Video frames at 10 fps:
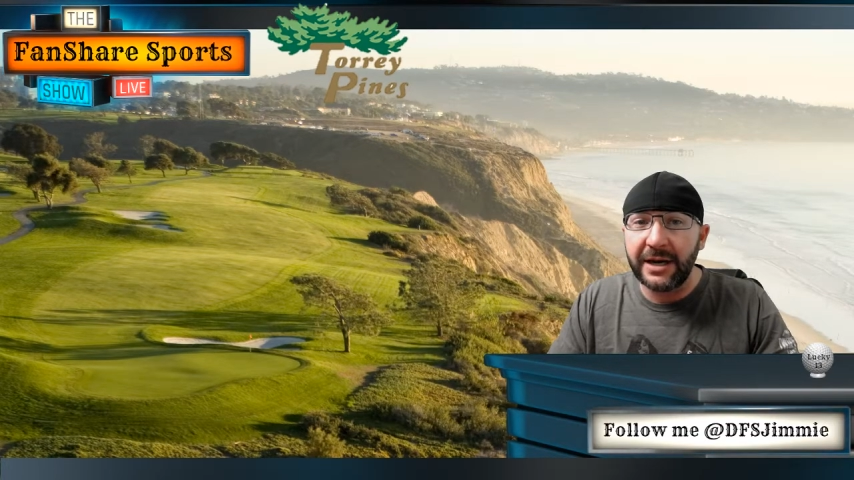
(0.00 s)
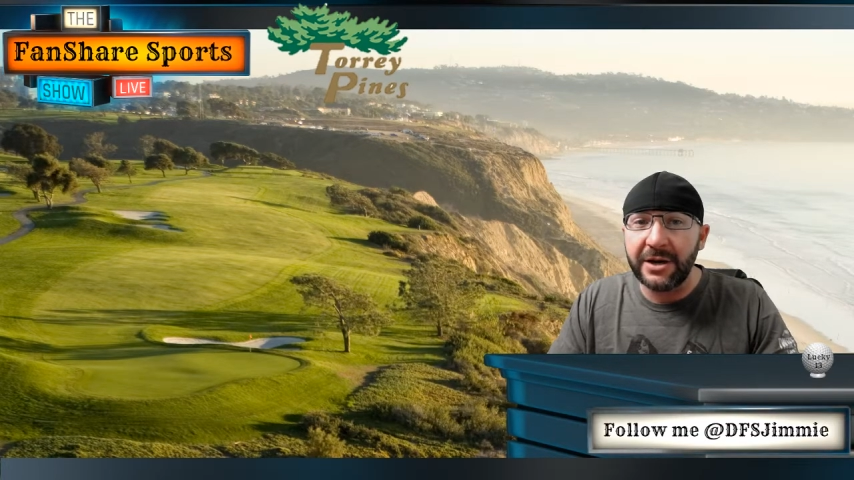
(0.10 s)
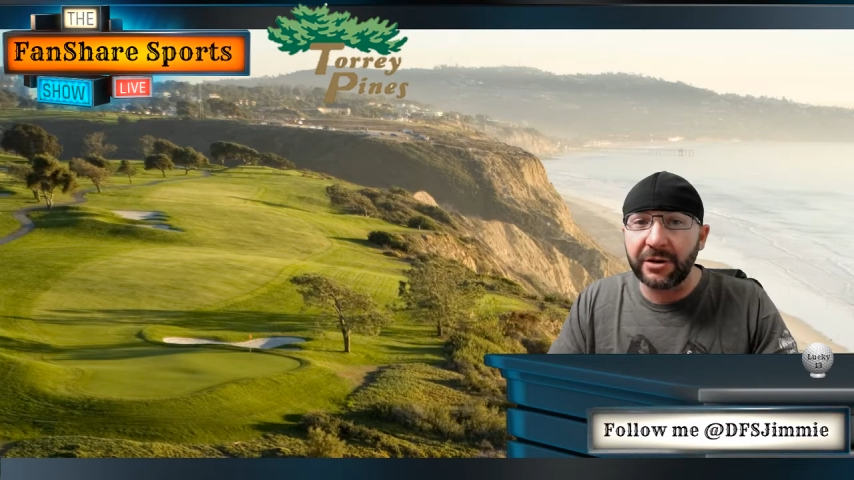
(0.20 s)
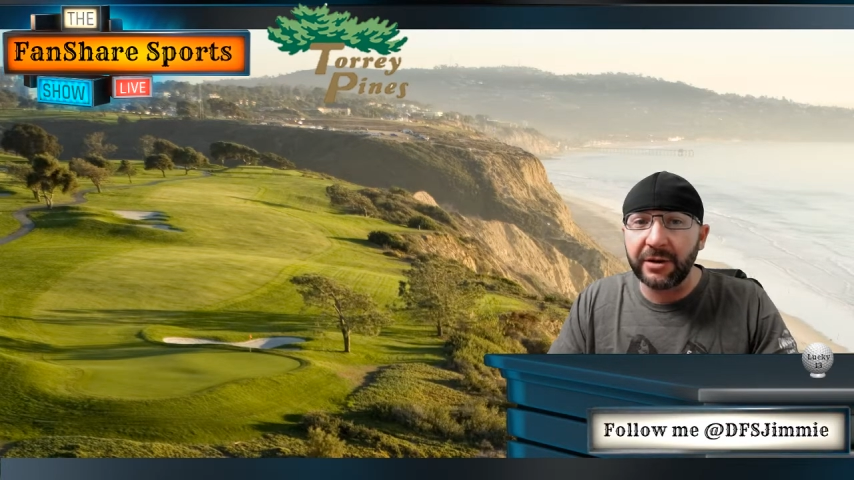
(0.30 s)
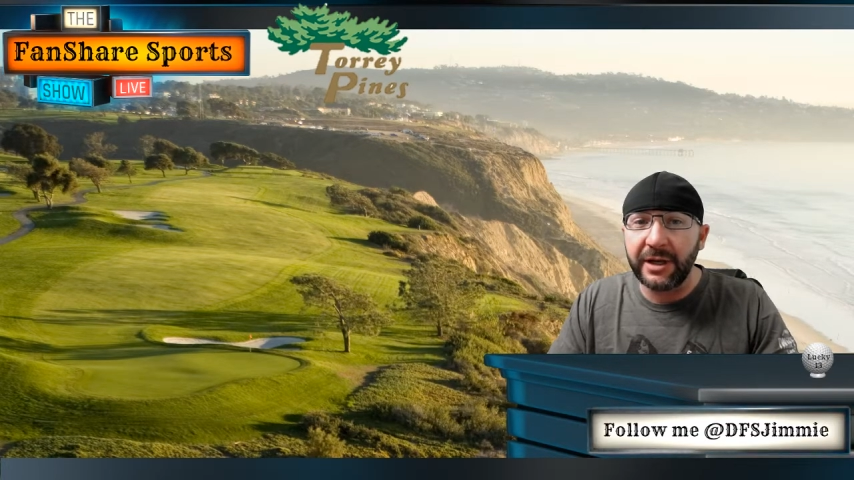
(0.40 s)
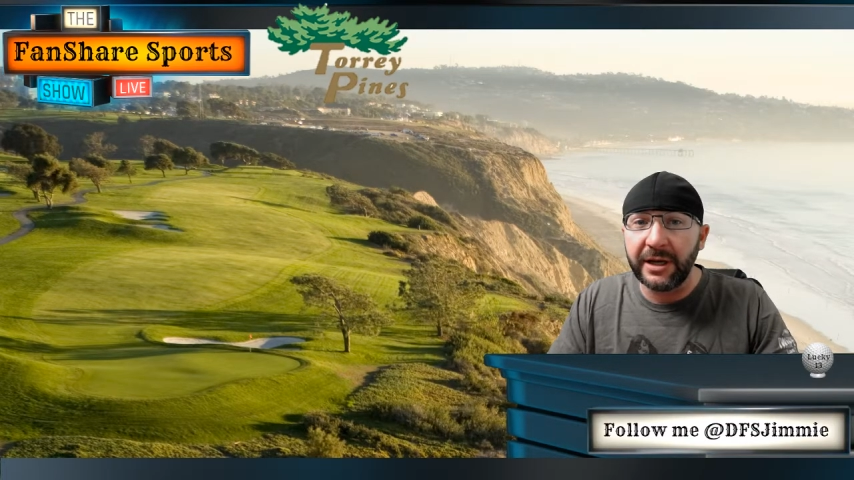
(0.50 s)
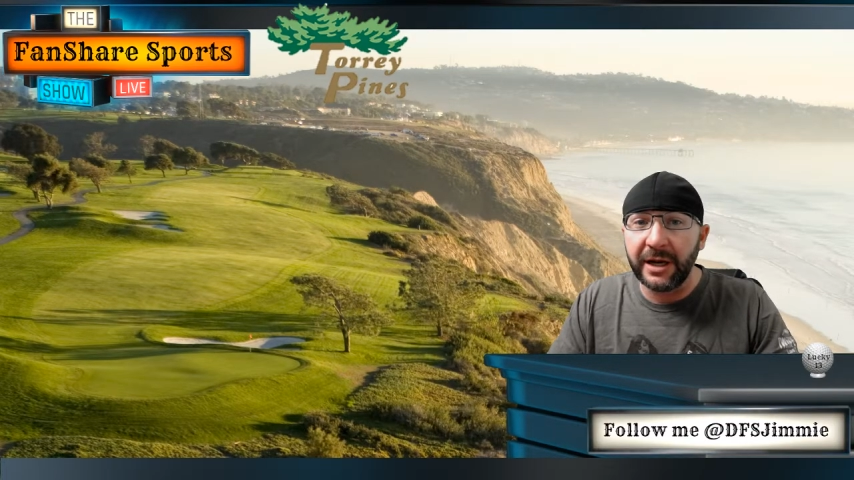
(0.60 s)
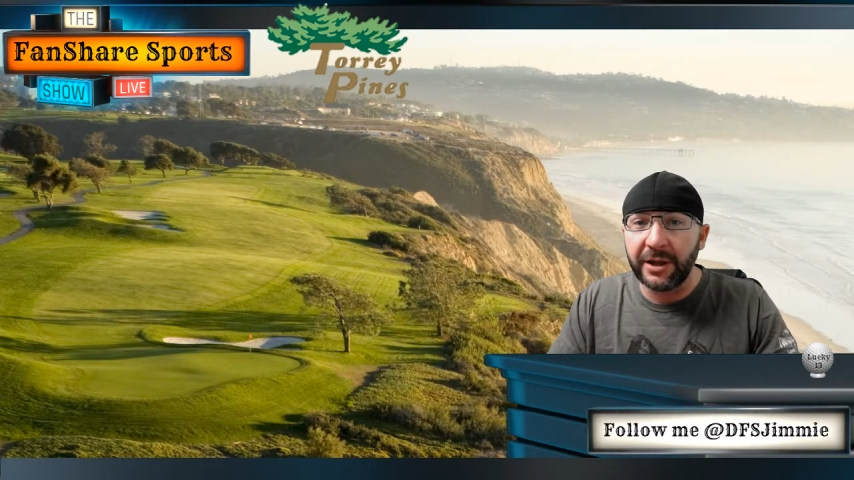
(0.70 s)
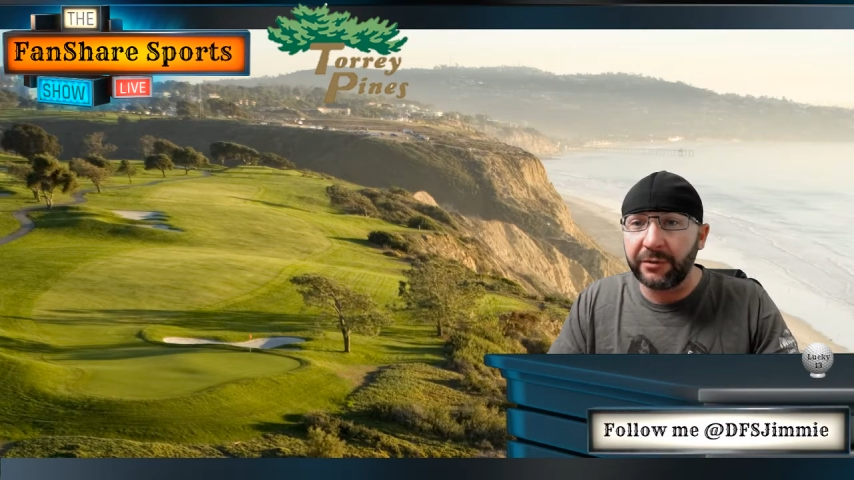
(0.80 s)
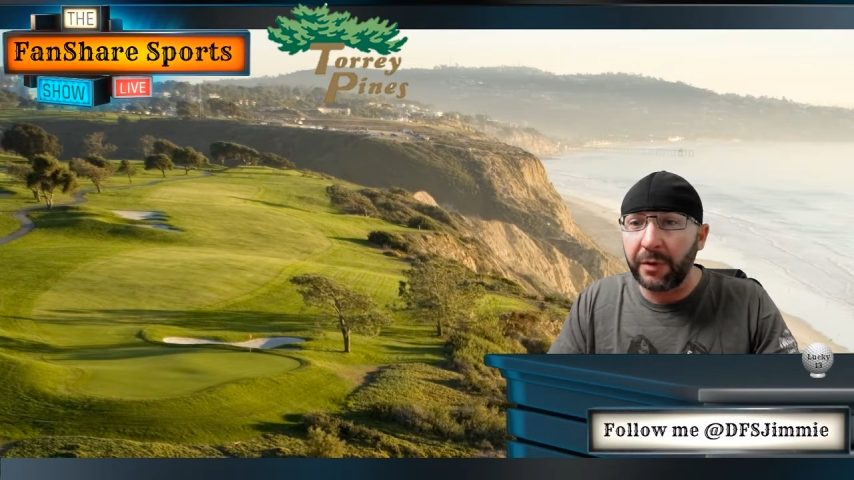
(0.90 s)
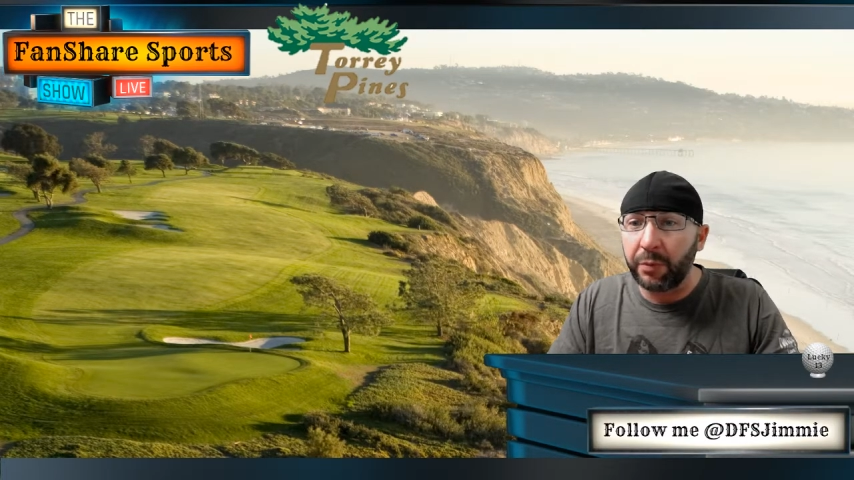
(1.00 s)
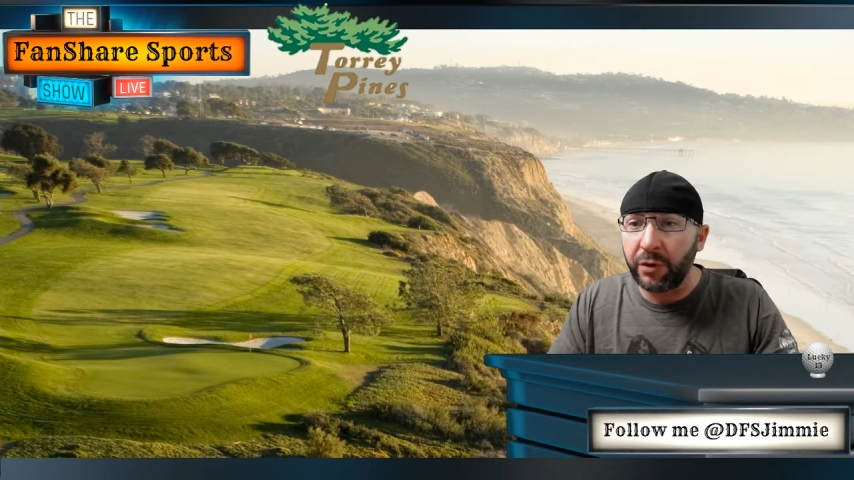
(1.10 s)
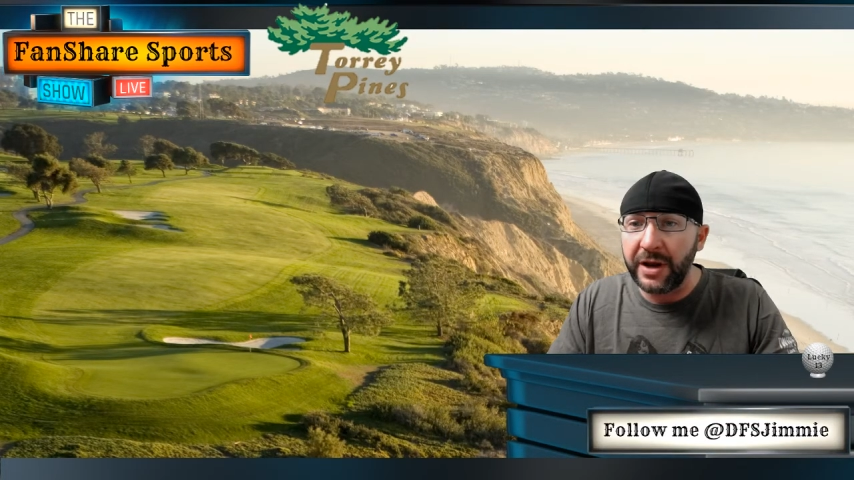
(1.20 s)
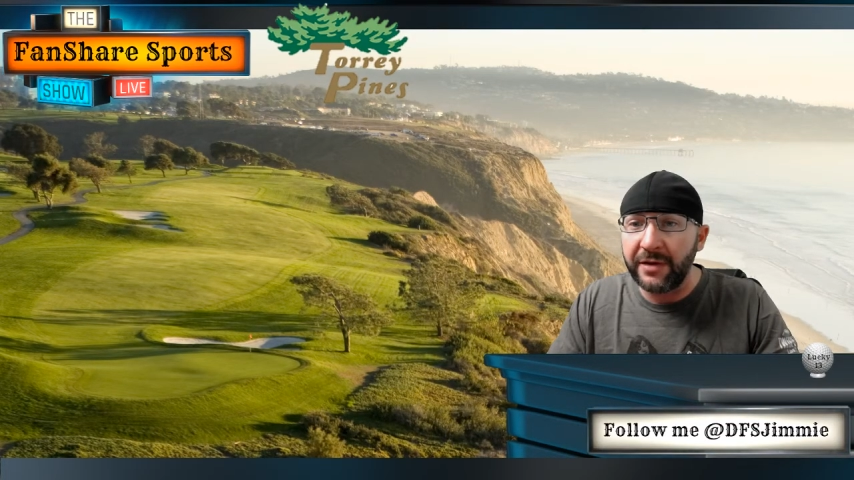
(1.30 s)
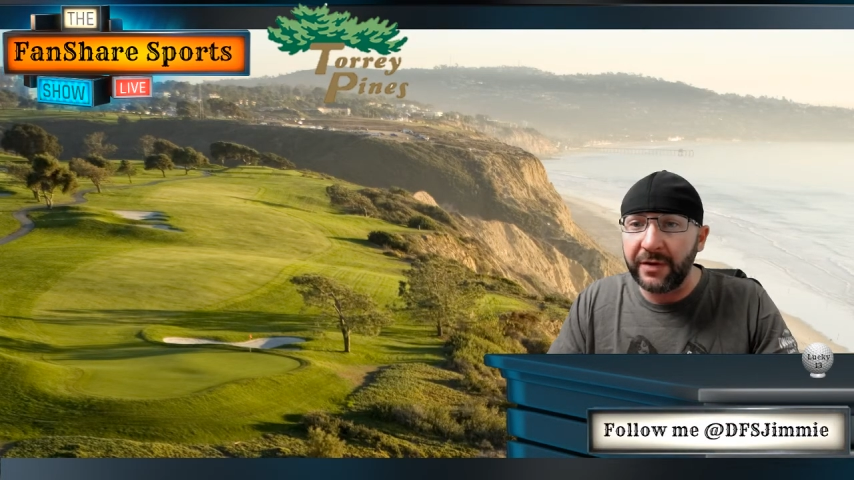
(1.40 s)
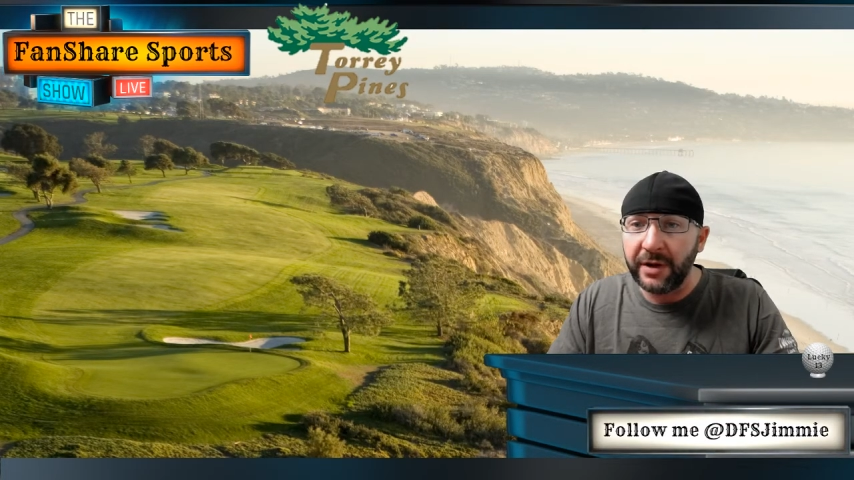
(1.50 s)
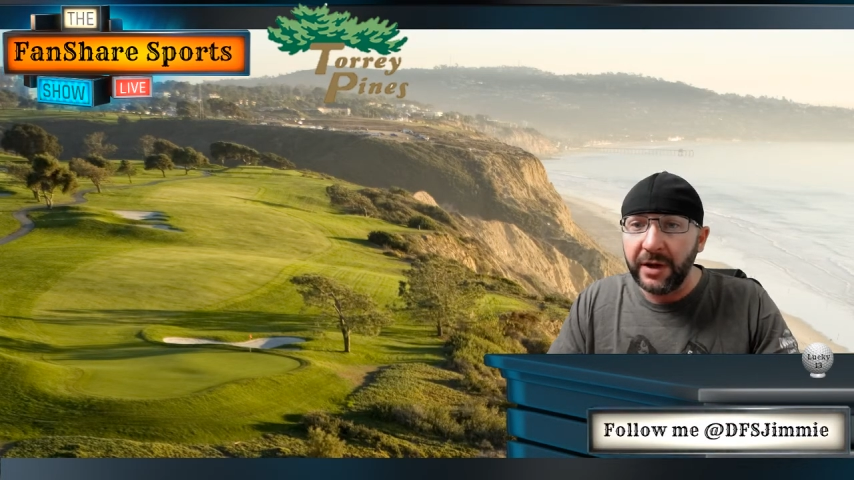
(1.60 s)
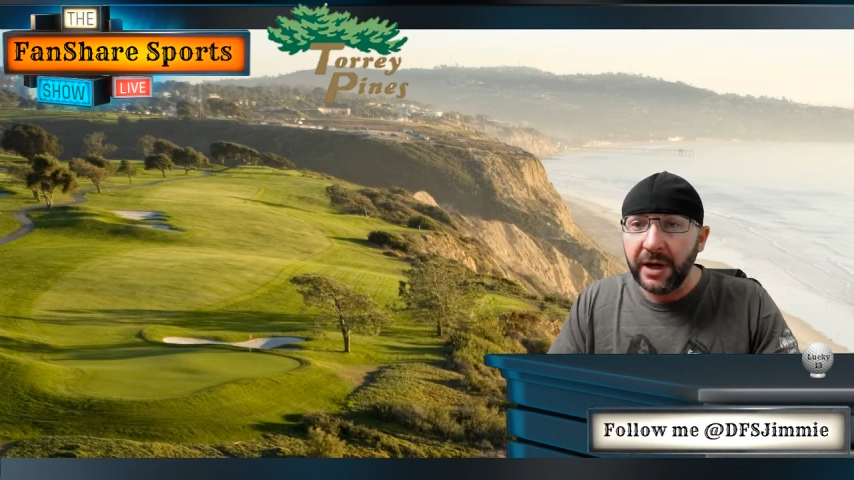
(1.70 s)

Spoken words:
nearly the reprieve